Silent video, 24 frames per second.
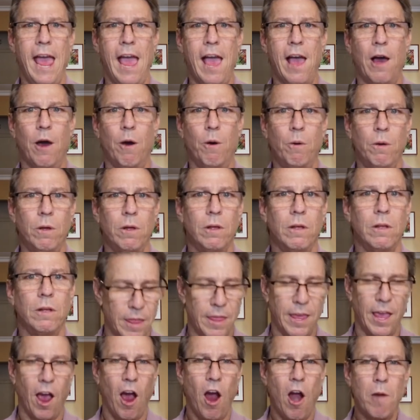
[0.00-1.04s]
now,
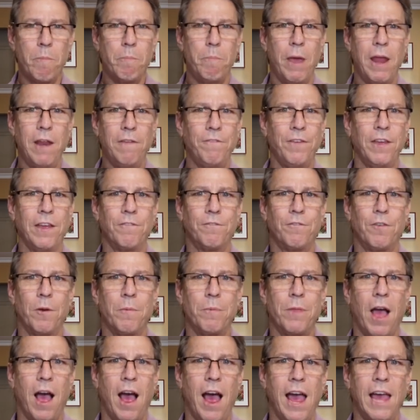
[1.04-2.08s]
they are benefiting
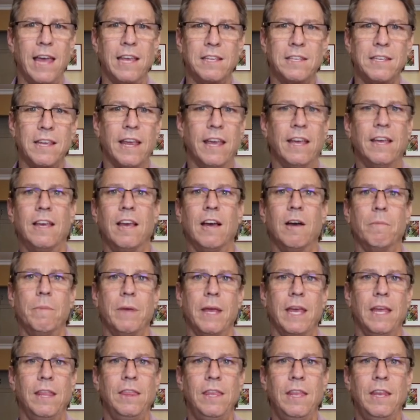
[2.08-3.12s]
from the highest
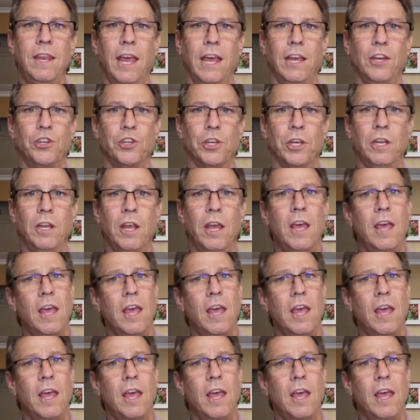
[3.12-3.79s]
income in the nation,